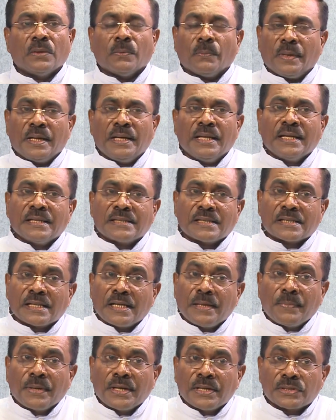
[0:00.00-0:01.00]
Wedding is a
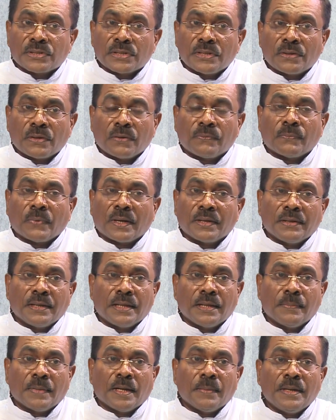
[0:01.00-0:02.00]
celebration of one
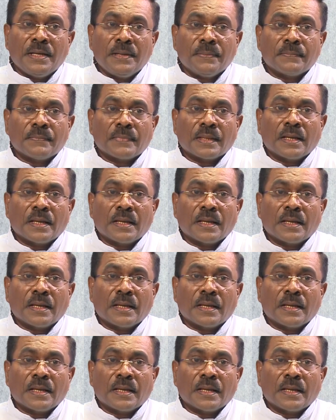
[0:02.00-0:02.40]
day maybe,